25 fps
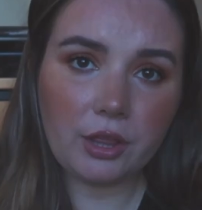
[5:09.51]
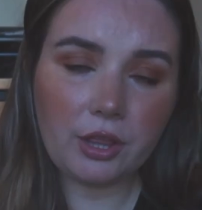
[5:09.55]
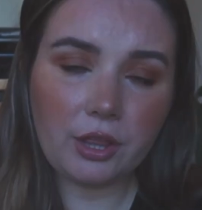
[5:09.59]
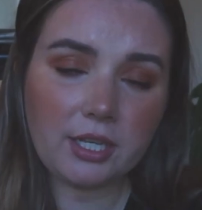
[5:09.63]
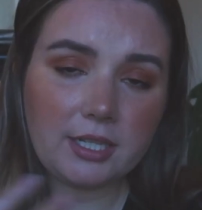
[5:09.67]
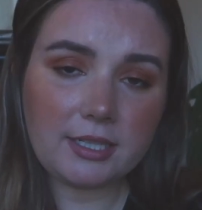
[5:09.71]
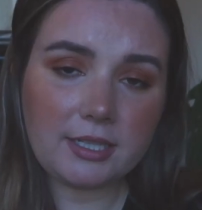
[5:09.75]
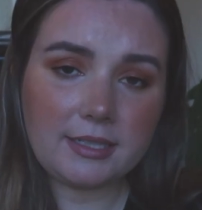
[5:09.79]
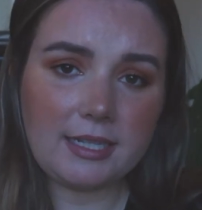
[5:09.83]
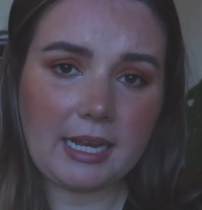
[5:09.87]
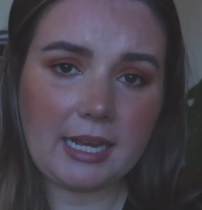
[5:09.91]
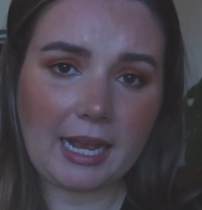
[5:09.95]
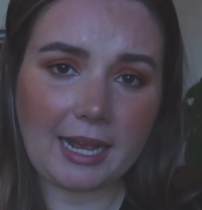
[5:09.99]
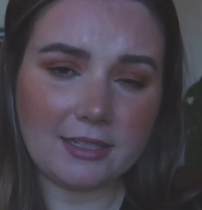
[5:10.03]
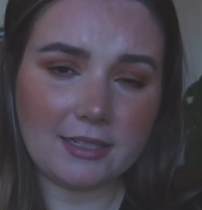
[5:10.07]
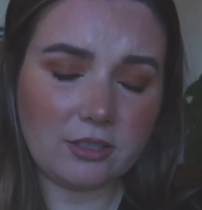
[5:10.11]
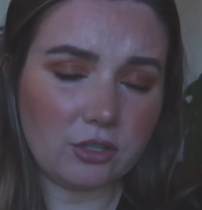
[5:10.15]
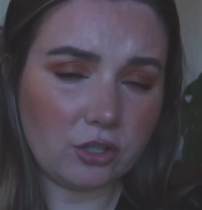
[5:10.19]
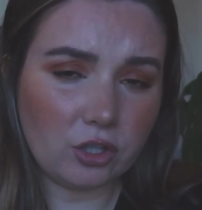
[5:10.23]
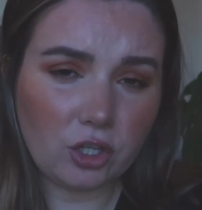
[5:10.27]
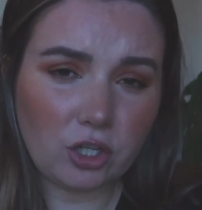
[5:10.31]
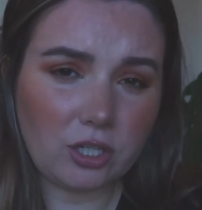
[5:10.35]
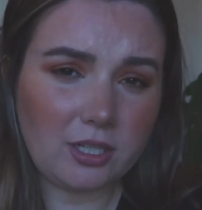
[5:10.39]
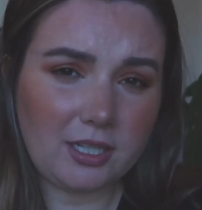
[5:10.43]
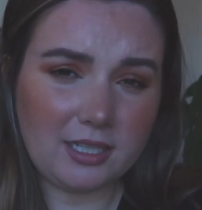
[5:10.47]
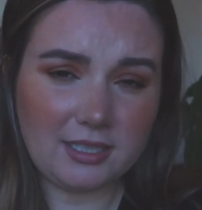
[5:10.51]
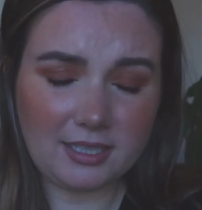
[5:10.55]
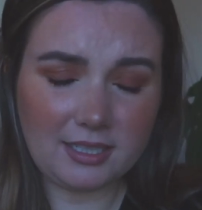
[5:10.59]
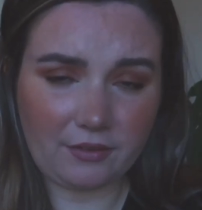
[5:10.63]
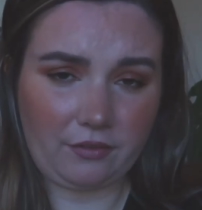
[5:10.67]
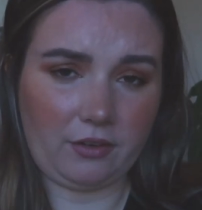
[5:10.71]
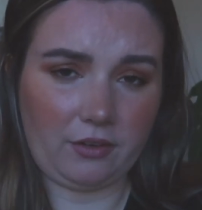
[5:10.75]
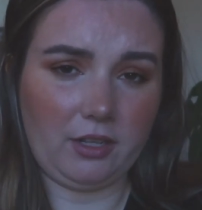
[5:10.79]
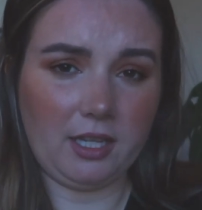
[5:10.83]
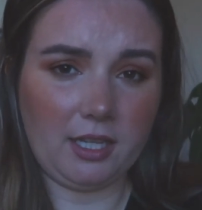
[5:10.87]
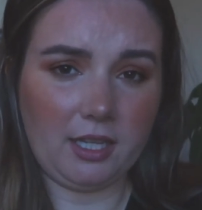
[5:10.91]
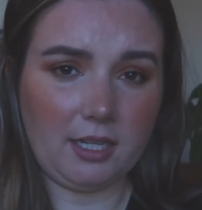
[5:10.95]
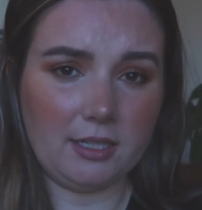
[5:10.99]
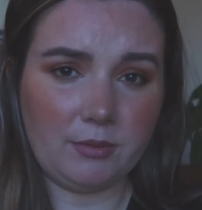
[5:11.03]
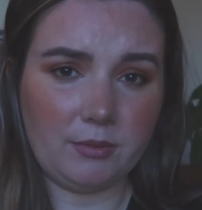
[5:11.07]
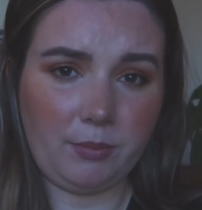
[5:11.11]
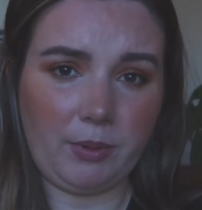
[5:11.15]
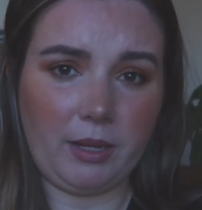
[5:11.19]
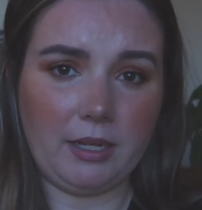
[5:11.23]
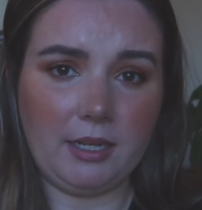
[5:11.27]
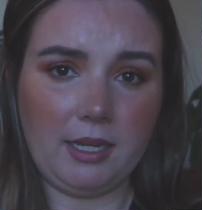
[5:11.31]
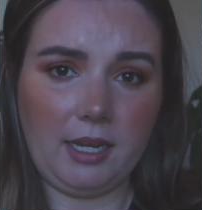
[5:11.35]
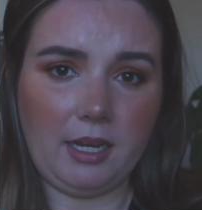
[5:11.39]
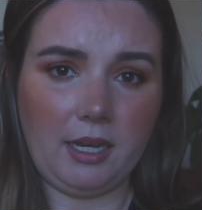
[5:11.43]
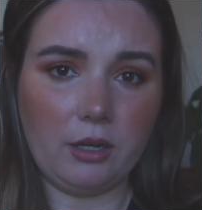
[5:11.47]
This has looked differently
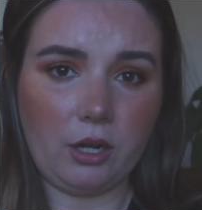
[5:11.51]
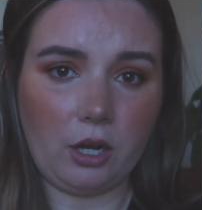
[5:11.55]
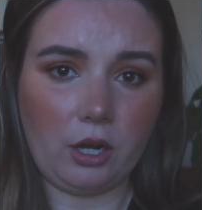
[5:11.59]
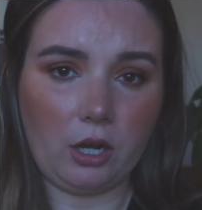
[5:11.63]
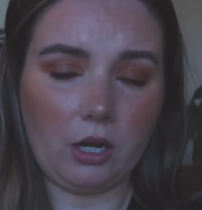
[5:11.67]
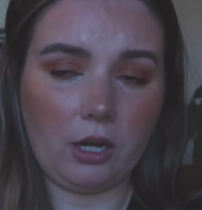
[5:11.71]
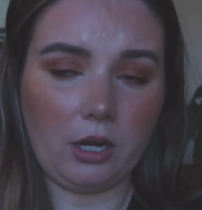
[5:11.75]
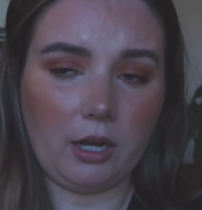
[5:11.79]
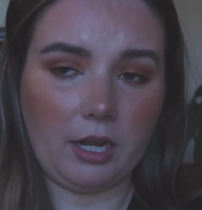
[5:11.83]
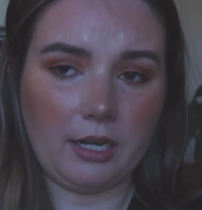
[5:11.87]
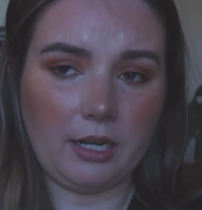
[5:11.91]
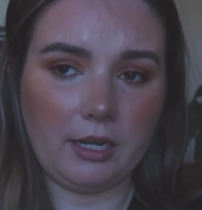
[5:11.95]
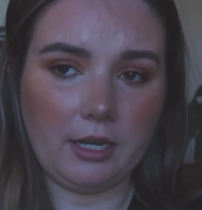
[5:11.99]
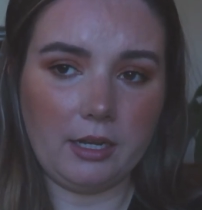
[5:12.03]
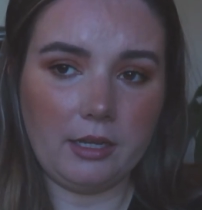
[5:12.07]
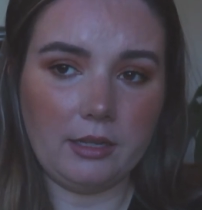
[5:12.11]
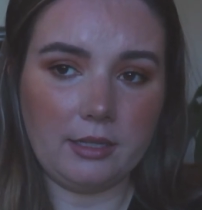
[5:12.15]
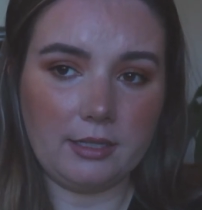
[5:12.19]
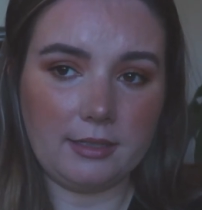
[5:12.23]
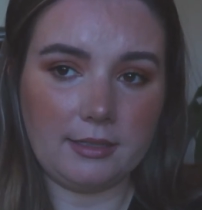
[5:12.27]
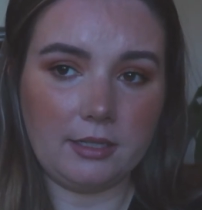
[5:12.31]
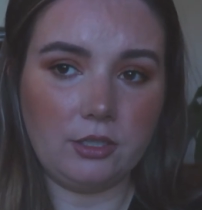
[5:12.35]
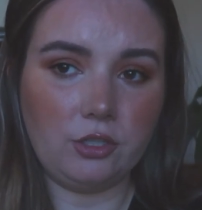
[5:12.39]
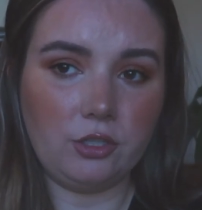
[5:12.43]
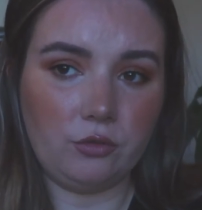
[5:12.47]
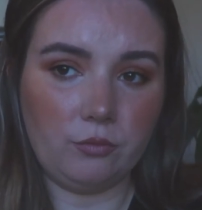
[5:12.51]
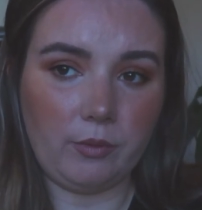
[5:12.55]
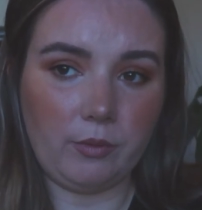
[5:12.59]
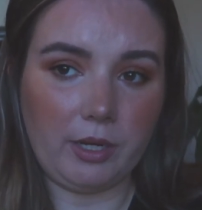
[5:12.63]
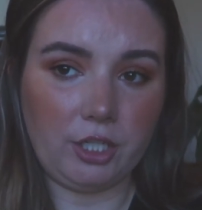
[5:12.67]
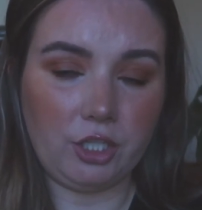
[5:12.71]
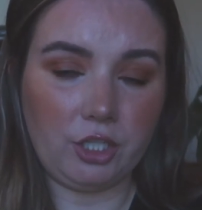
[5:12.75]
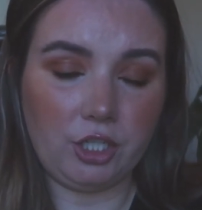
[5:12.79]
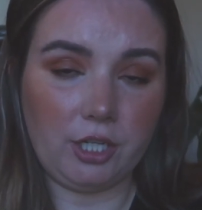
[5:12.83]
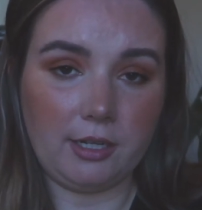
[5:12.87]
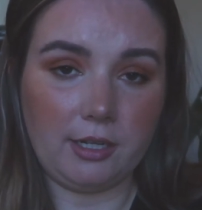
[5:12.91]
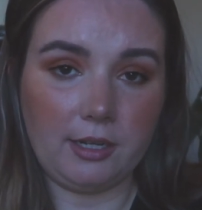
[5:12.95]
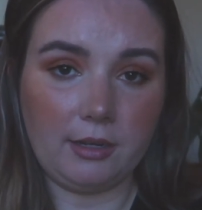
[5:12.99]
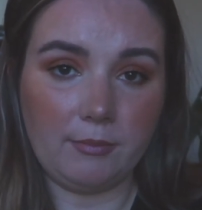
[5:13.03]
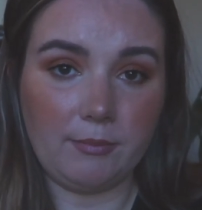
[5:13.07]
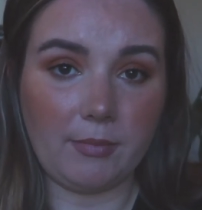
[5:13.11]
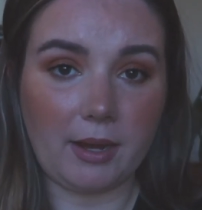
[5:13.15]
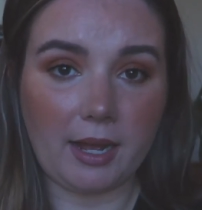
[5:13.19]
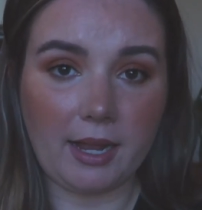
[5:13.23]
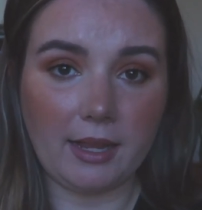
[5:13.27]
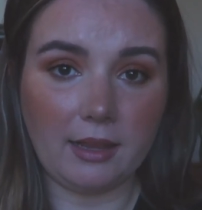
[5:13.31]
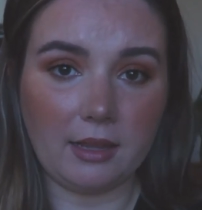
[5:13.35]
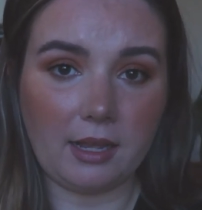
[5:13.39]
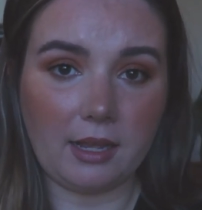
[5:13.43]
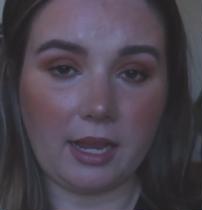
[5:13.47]
depending on the situation in
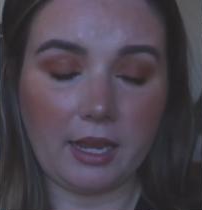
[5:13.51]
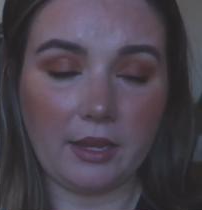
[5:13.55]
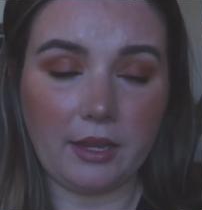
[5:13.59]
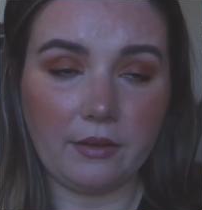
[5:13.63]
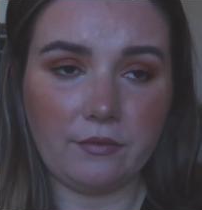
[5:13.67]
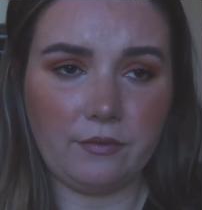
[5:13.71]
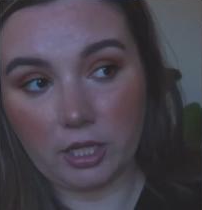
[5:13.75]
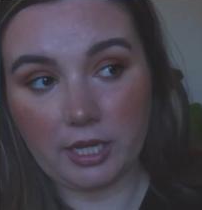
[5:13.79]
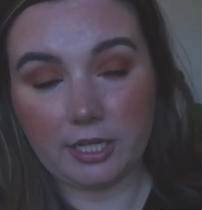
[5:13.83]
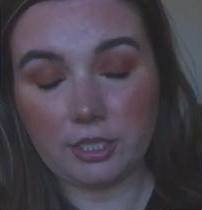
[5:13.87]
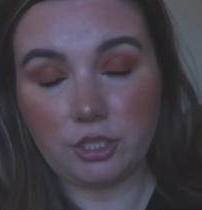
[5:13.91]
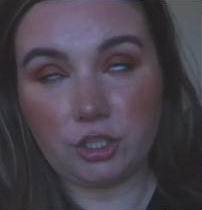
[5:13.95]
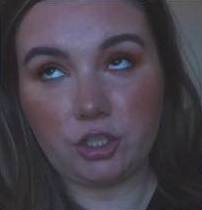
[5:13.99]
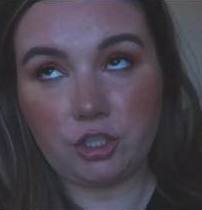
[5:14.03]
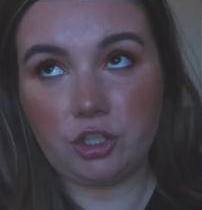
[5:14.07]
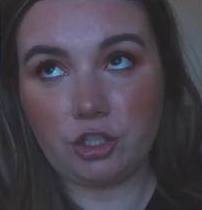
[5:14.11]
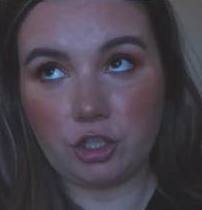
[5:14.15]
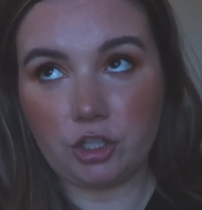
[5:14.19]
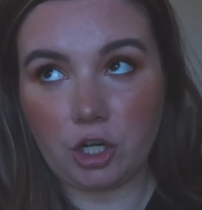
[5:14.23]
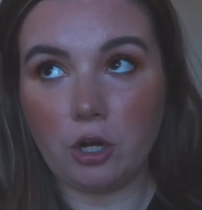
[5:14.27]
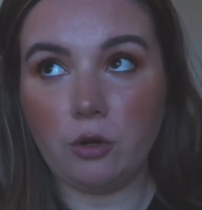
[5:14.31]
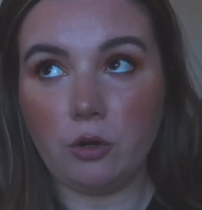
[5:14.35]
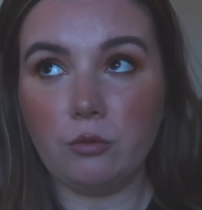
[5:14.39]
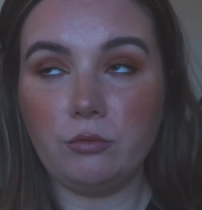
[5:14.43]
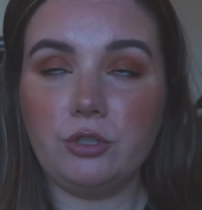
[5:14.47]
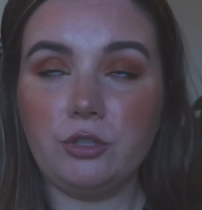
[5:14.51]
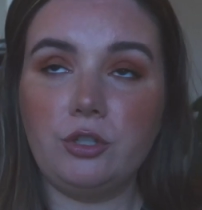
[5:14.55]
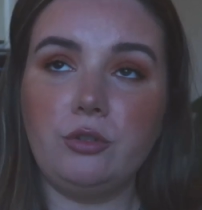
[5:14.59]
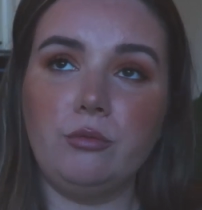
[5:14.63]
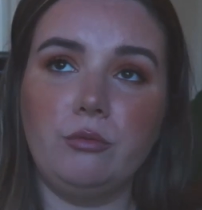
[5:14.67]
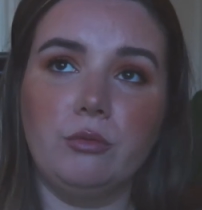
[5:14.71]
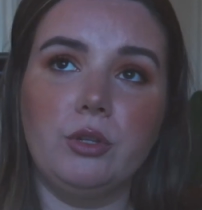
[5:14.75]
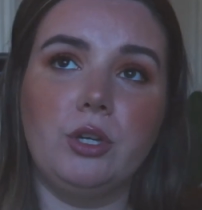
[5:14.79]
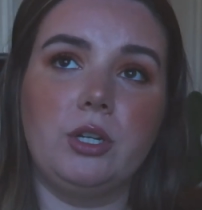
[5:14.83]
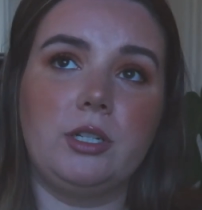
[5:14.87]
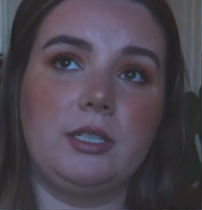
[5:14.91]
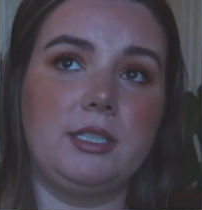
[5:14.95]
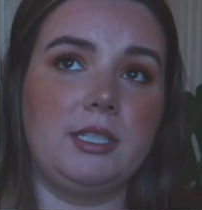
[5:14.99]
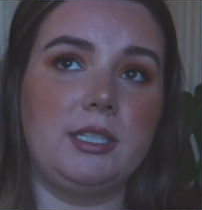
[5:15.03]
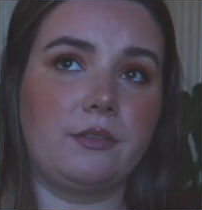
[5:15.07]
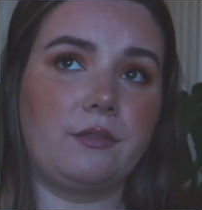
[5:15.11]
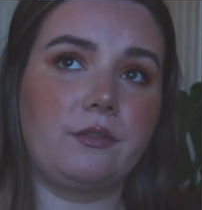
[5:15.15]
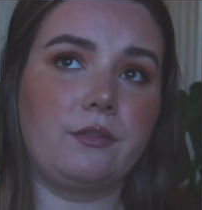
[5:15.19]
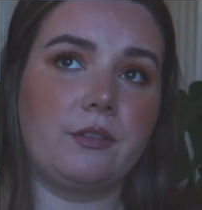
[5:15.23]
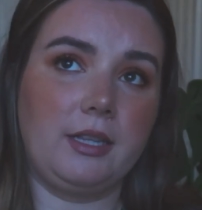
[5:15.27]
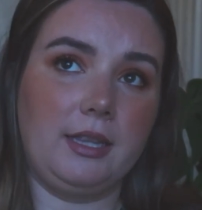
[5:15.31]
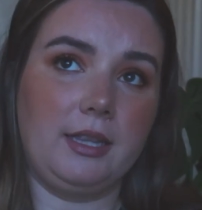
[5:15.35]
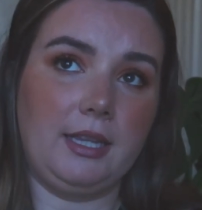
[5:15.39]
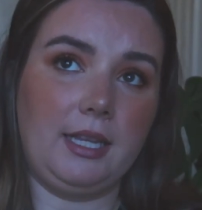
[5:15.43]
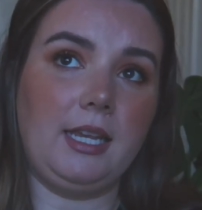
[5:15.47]
my life. It's shown to look
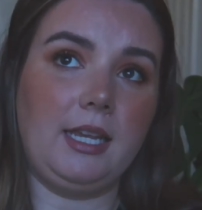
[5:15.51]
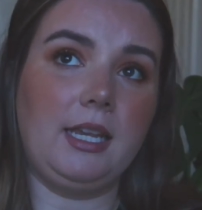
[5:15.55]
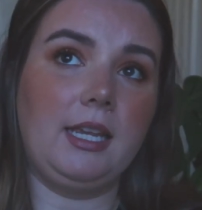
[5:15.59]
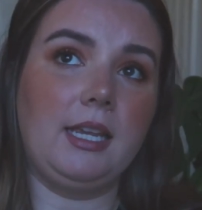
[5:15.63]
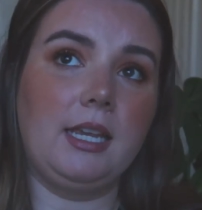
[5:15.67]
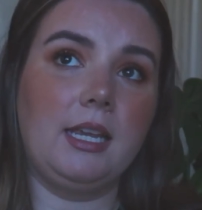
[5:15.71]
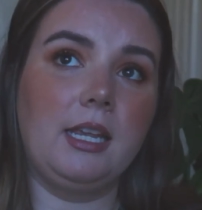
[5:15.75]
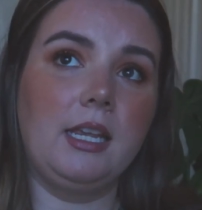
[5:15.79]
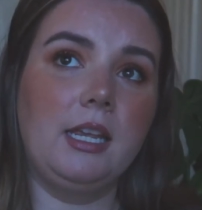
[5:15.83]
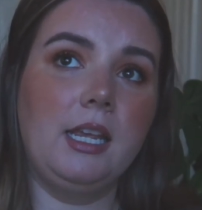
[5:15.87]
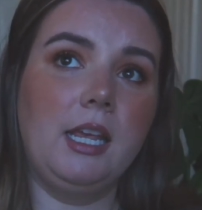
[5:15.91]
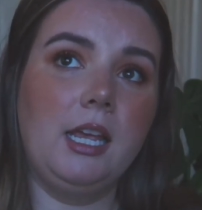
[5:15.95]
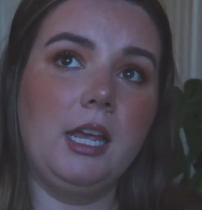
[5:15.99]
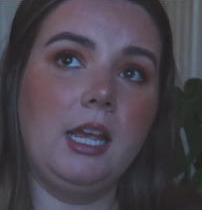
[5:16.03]
differently